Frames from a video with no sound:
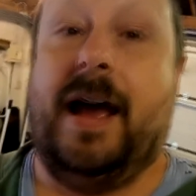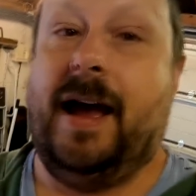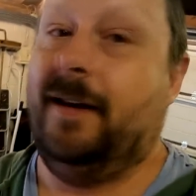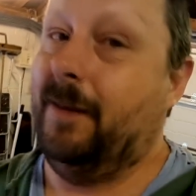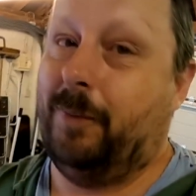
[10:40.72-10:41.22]

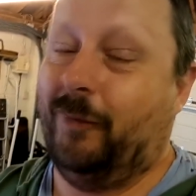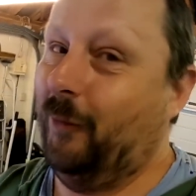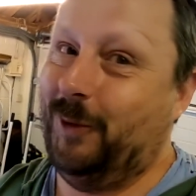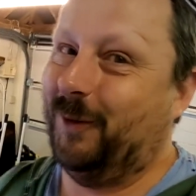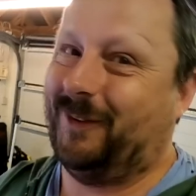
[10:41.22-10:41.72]
And
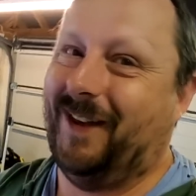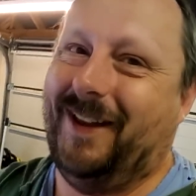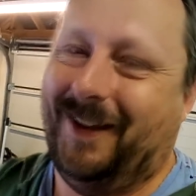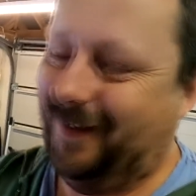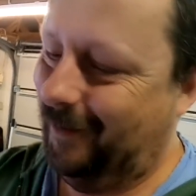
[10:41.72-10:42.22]
before you
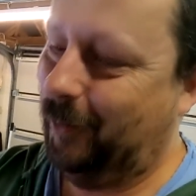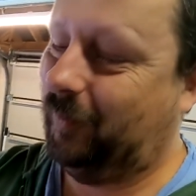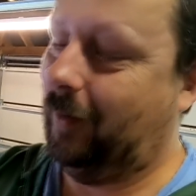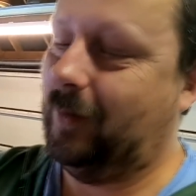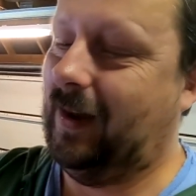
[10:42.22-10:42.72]
say it,
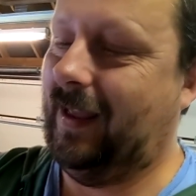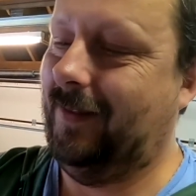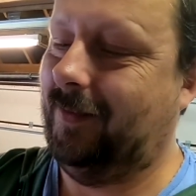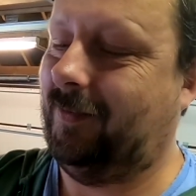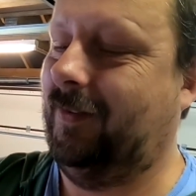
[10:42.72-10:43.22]

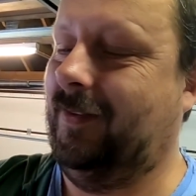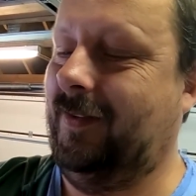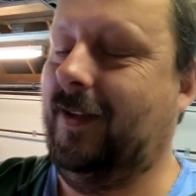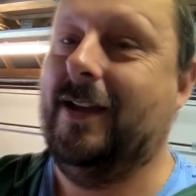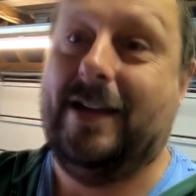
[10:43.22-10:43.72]
Autoglanz
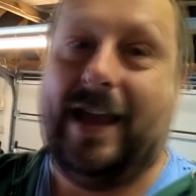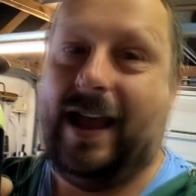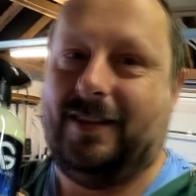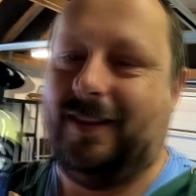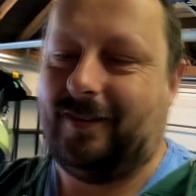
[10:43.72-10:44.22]

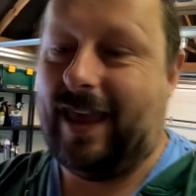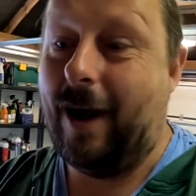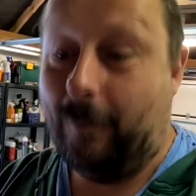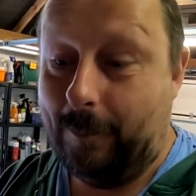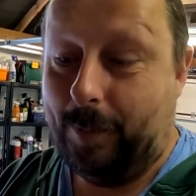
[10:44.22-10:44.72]
had this
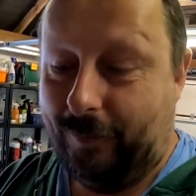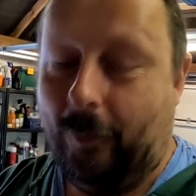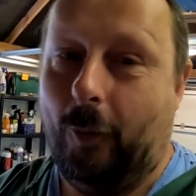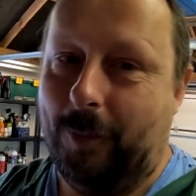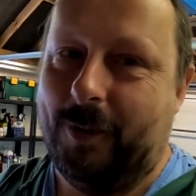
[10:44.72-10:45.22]
out
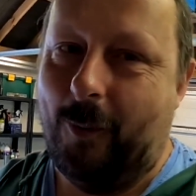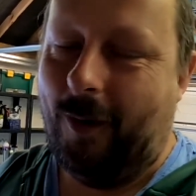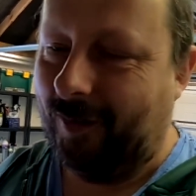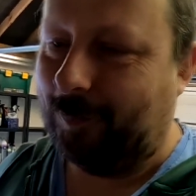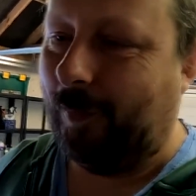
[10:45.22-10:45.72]
before the
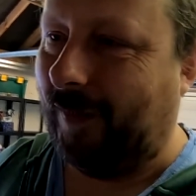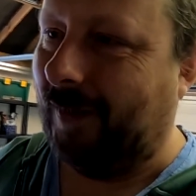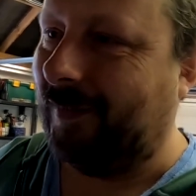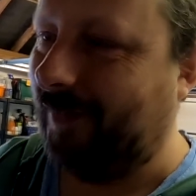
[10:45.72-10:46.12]
Maguire's product.